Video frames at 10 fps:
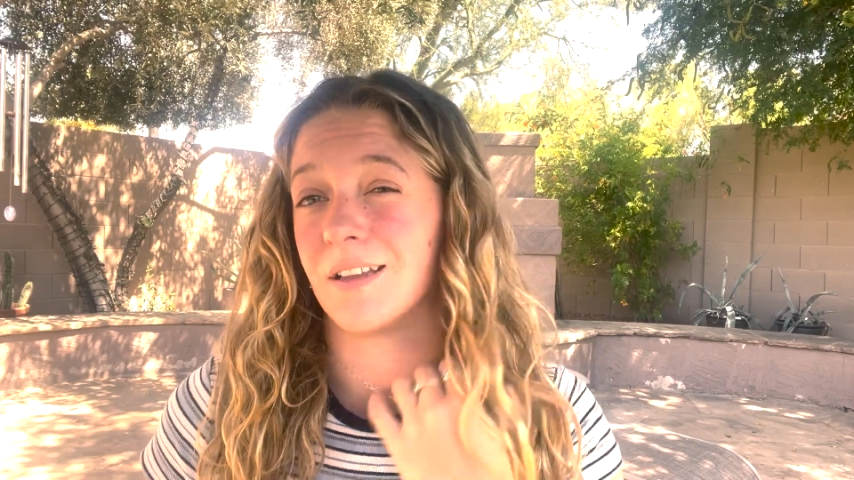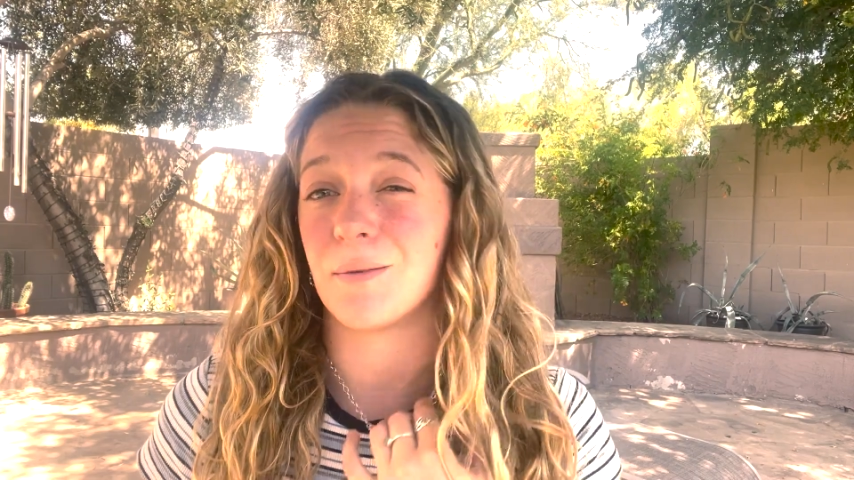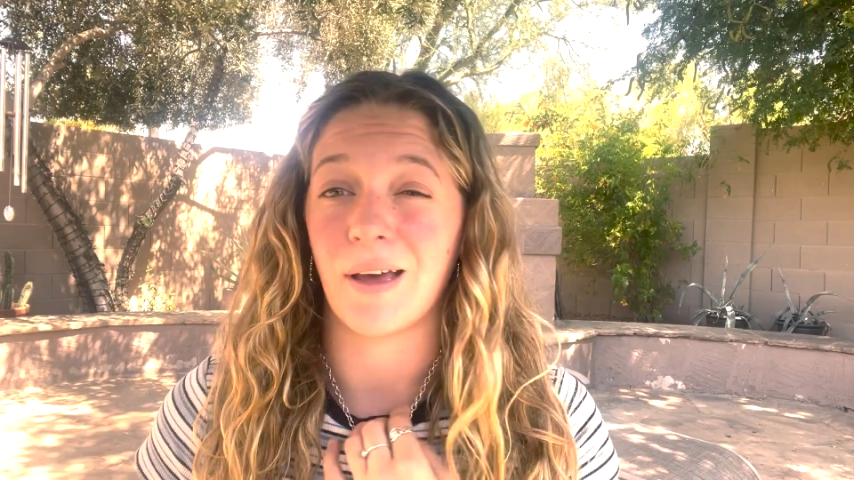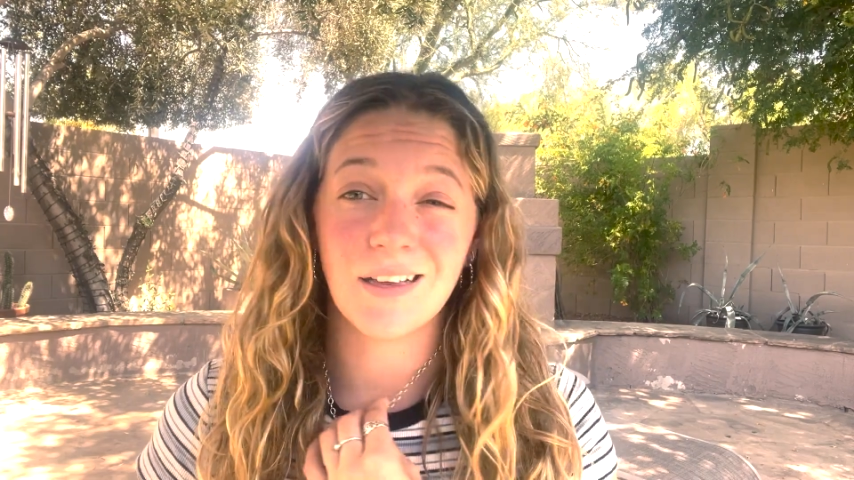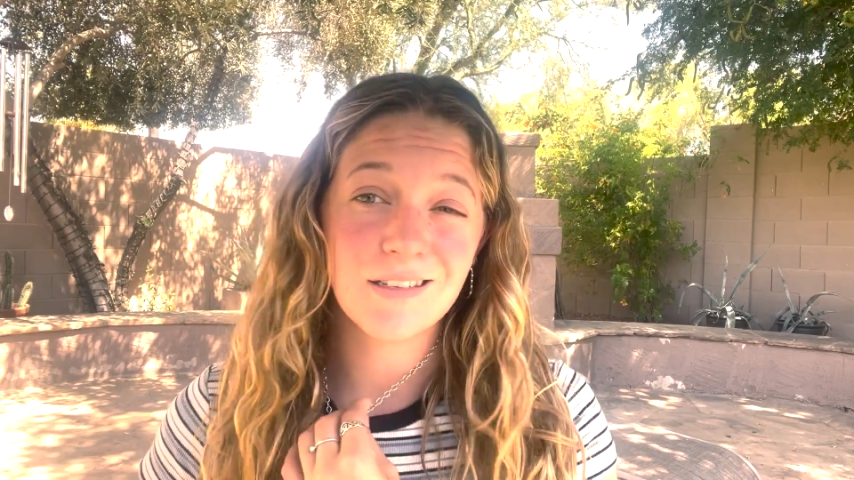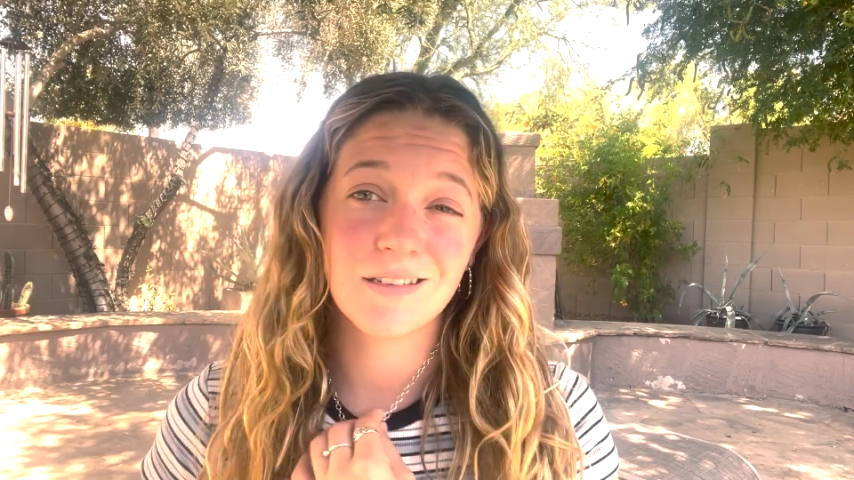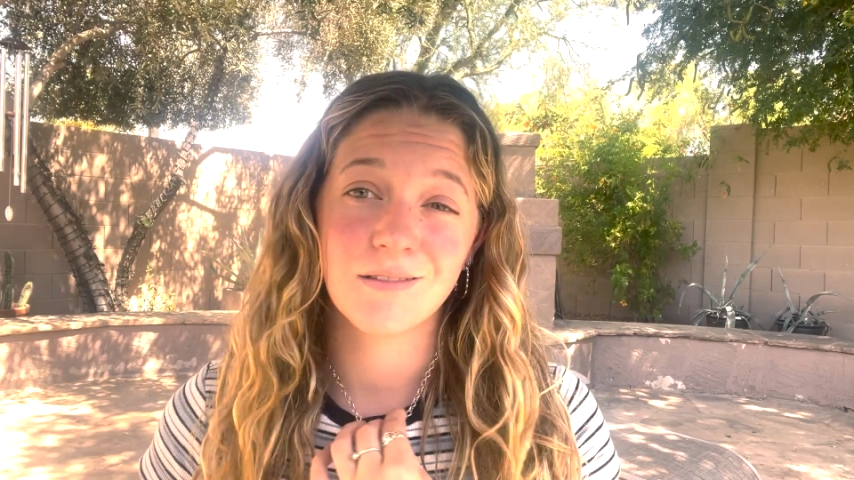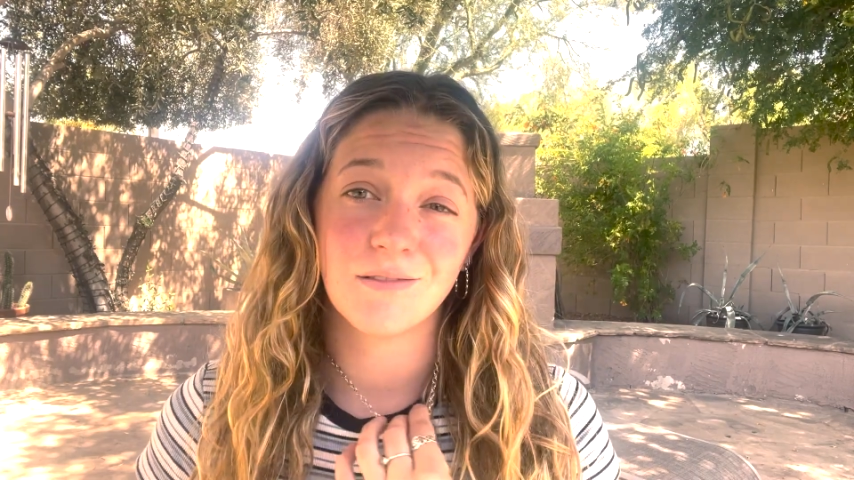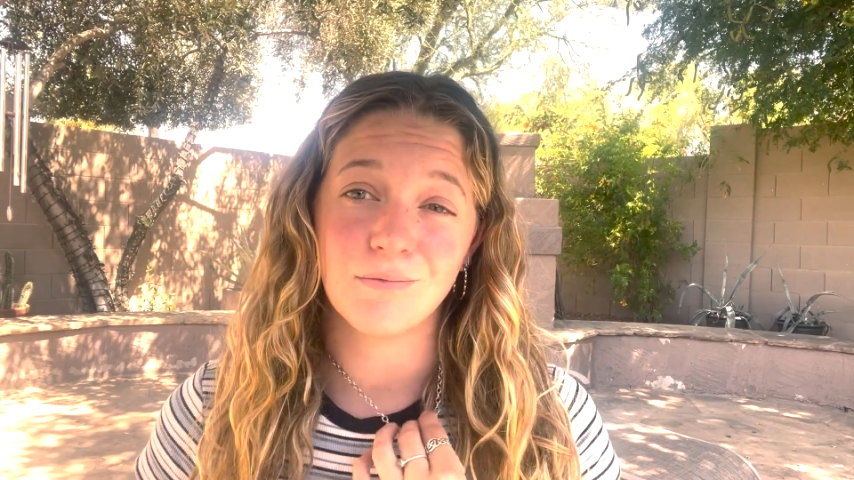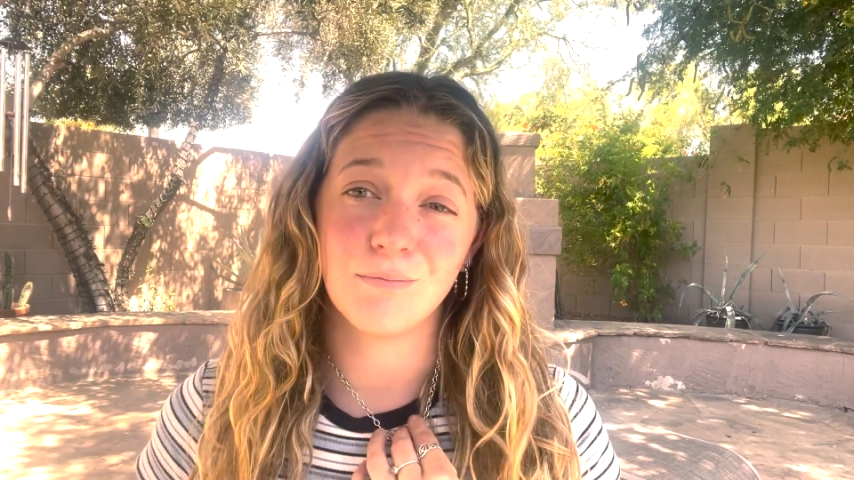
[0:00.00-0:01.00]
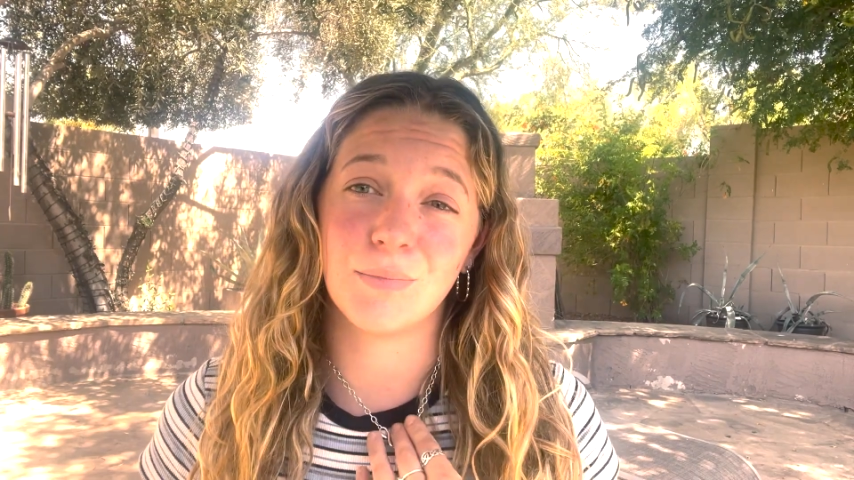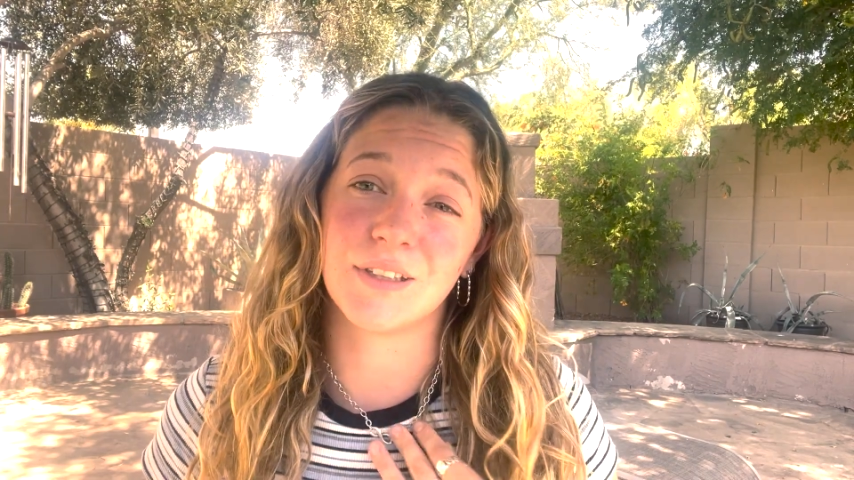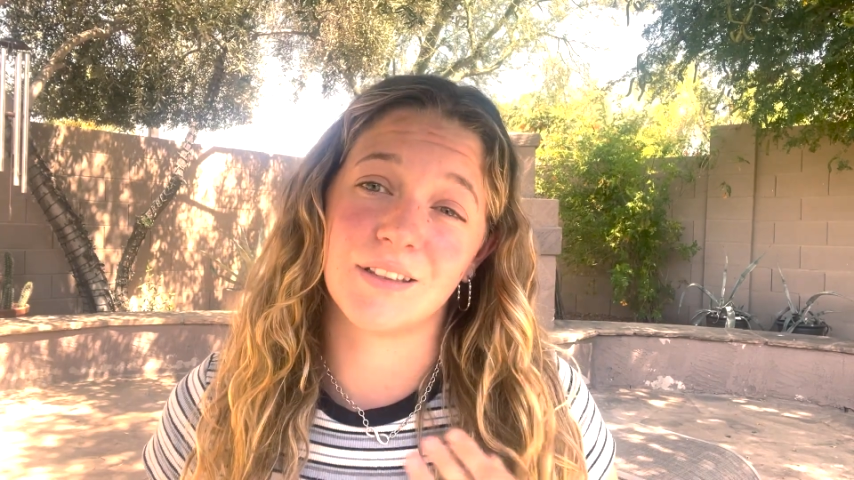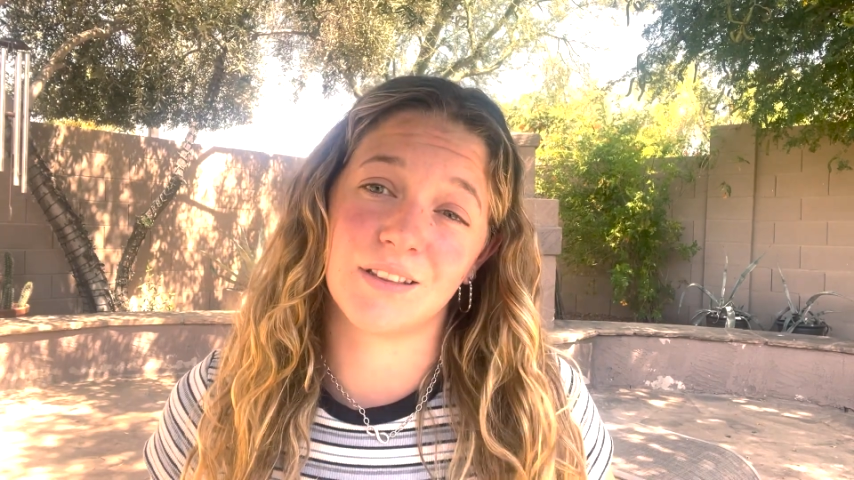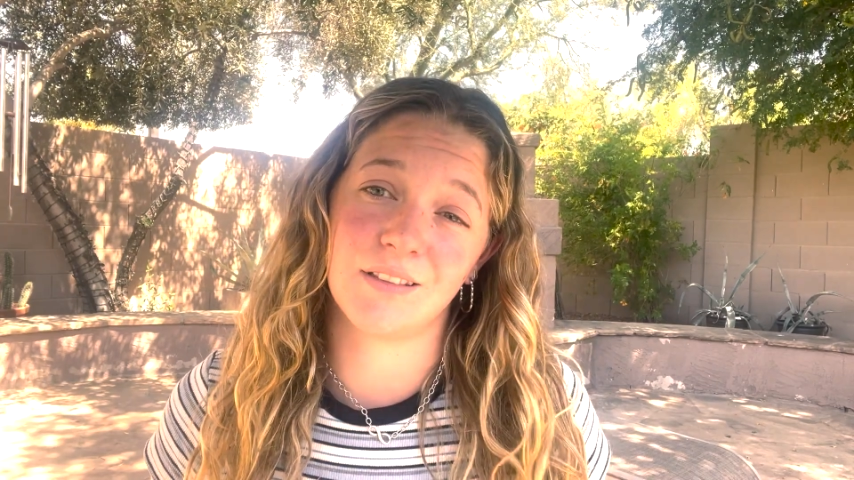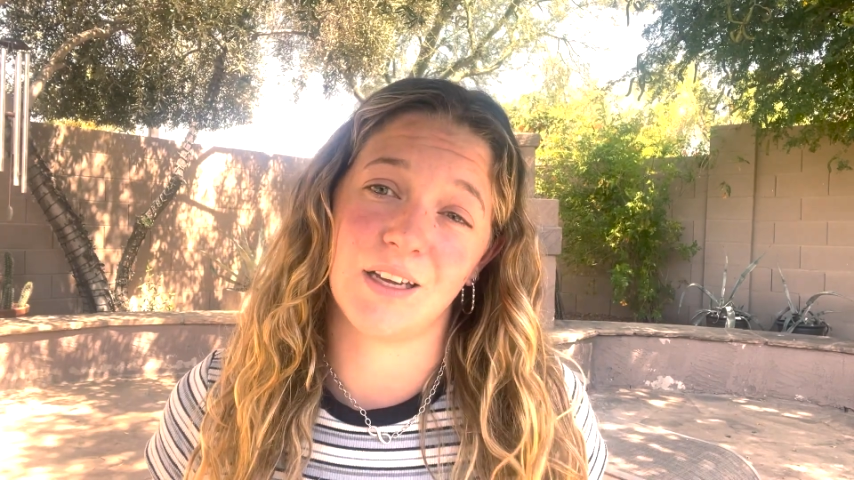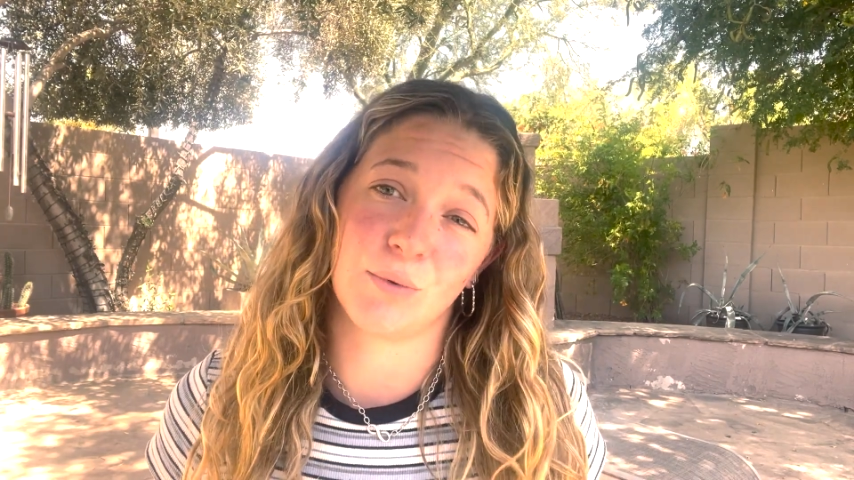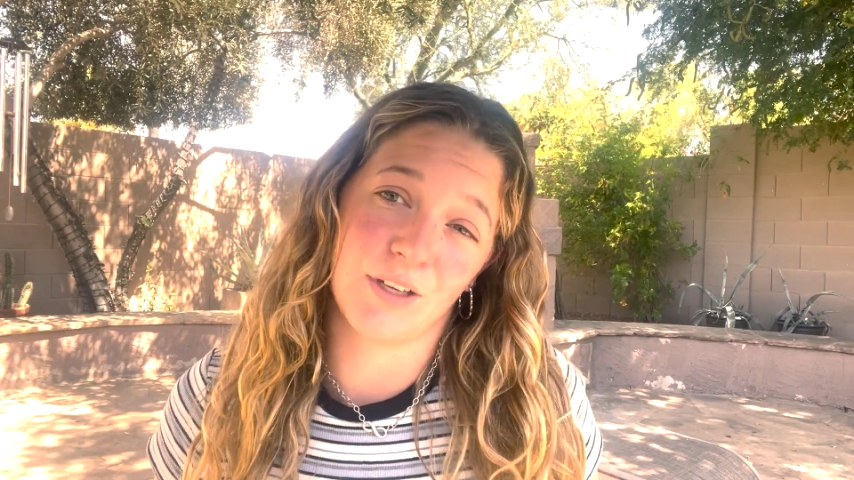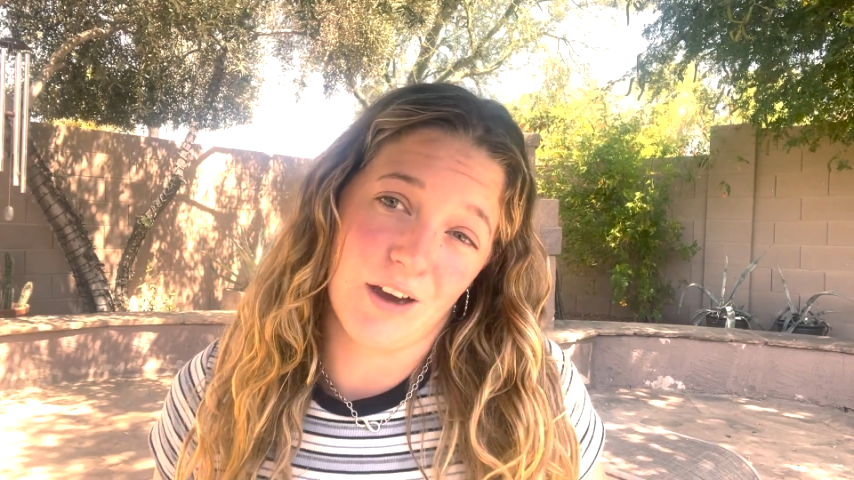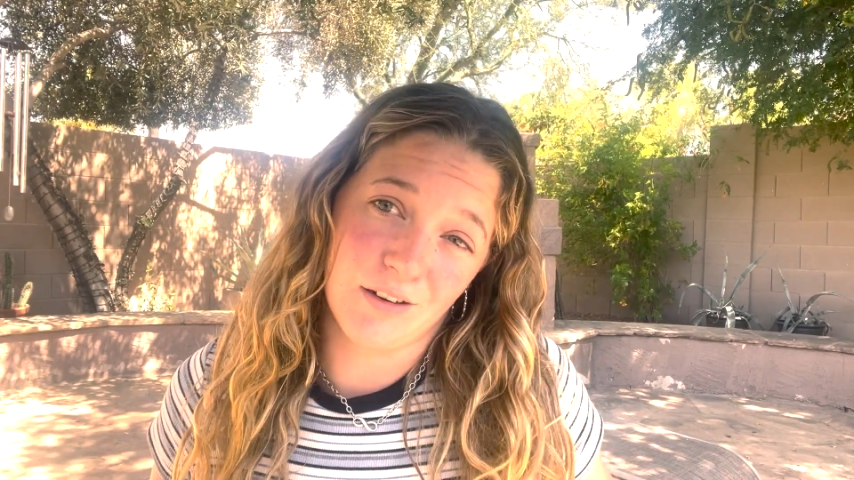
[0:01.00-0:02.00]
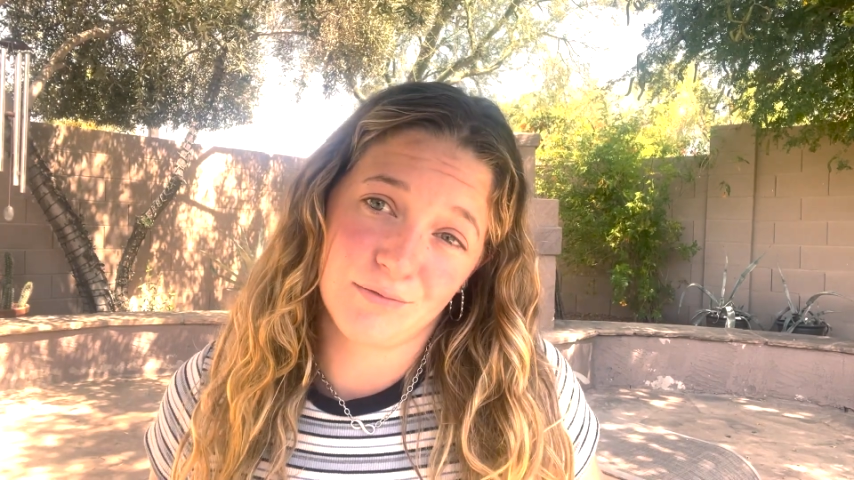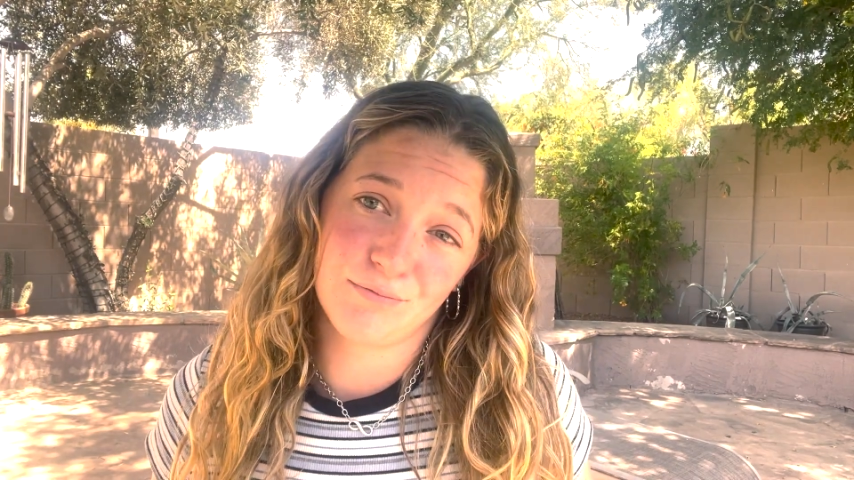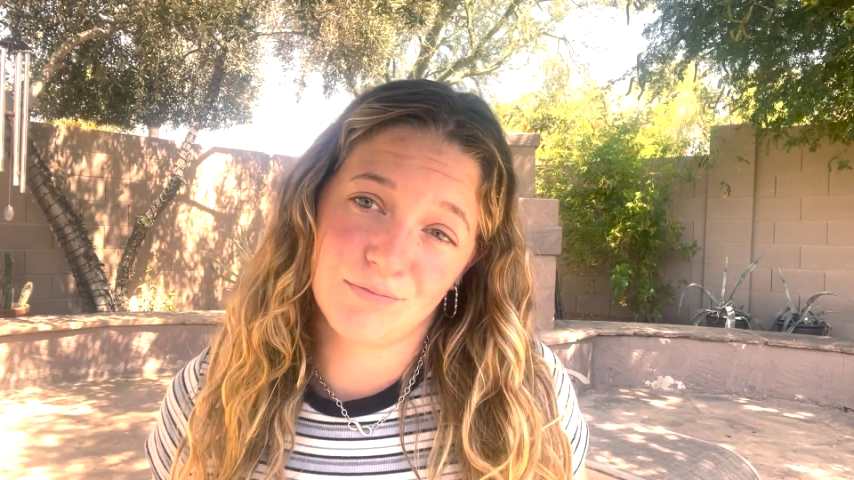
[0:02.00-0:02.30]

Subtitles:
the best, but that they were young